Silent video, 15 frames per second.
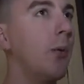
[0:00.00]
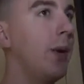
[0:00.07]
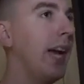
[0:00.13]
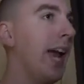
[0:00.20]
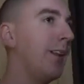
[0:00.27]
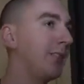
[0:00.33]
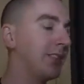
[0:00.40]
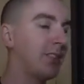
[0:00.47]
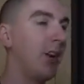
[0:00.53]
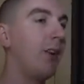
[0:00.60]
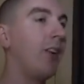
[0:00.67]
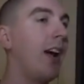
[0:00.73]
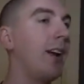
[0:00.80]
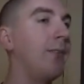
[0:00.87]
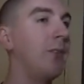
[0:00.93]
we have
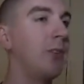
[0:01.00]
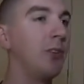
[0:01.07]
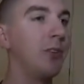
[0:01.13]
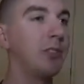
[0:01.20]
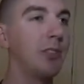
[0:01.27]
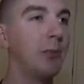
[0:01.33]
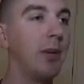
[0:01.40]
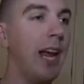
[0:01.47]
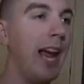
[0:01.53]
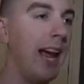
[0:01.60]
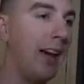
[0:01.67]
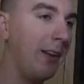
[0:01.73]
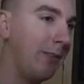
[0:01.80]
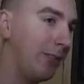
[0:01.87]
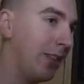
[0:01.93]
assault rifles, and we
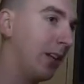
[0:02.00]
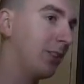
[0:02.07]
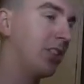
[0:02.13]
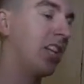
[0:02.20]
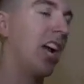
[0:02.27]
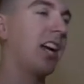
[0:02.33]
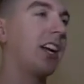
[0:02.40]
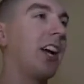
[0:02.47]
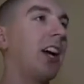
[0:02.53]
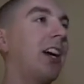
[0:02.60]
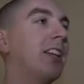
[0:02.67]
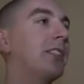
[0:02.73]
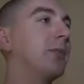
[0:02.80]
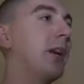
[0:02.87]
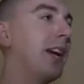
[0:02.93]
have,
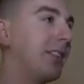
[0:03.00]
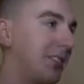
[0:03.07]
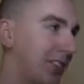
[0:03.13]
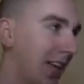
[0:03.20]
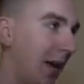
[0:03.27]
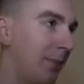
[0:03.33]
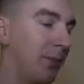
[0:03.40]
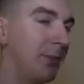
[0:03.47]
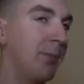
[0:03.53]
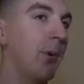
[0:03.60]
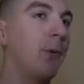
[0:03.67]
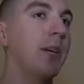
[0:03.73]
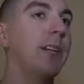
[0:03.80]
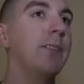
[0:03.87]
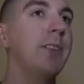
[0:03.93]
shotguns, we have snipers,
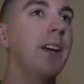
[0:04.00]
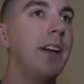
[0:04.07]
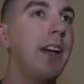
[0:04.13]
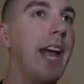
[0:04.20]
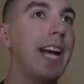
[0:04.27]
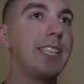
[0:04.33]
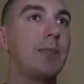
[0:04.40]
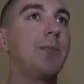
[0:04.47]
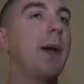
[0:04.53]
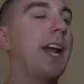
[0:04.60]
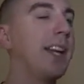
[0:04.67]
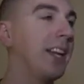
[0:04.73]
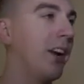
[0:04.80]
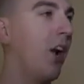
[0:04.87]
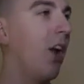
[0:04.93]
but we've
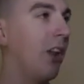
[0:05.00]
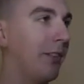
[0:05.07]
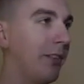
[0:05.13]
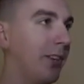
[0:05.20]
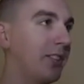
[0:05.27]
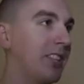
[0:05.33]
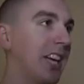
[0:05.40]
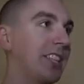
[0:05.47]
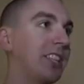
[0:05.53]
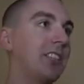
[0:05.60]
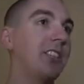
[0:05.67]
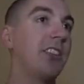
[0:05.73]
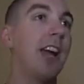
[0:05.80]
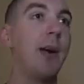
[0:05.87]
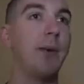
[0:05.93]
expanded all of those
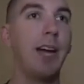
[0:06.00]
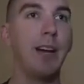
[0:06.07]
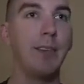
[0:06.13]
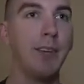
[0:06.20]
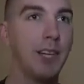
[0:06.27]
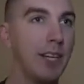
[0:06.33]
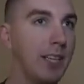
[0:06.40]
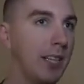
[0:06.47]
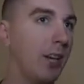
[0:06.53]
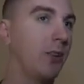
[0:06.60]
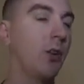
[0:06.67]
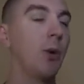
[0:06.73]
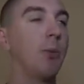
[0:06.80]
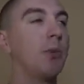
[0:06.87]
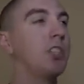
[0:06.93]
sections. So now we have,
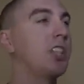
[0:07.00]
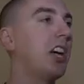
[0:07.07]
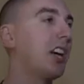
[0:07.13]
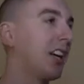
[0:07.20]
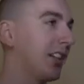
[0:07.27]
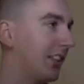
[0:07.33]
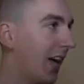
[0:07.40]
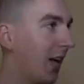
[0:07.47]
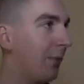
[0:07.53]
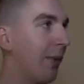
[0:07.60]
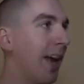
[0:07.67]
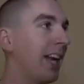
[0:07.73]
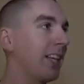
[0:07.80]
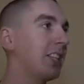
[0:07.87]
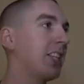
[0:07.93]
normal shotguns,
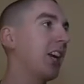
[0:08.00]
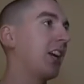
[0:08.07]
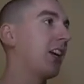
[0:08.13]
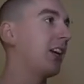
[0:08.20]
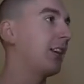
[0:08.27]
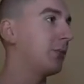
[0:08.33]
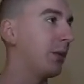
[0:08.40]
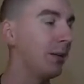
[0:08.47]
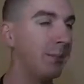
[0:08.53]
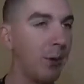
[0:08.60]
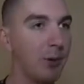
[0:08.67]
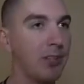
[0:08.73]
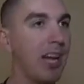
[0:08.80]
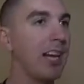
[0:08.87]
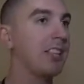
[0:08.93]
automatic shotguns, we have
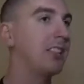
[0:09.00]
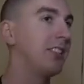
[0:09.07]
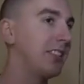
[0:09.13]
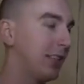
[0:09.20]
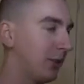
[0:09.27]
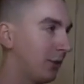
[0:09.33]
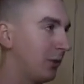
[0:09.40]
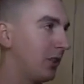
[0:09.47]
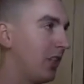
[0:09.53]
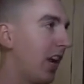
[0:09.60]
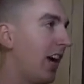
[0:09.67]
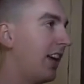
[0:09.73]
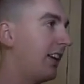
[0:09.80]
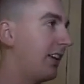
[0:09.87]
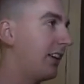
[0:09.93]
bolt action, single
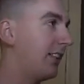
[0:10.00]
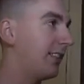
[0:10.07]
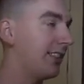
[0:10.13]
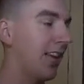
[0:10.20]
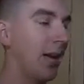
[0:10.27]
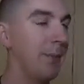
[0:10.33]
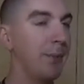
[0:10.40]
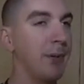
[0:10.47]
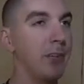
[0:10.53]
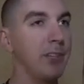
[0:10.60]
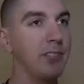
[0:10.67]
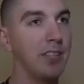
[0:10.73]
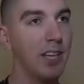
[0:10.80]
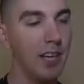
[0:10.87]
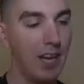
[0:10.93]
shot
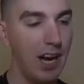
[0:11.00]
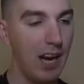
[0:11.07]
snipers.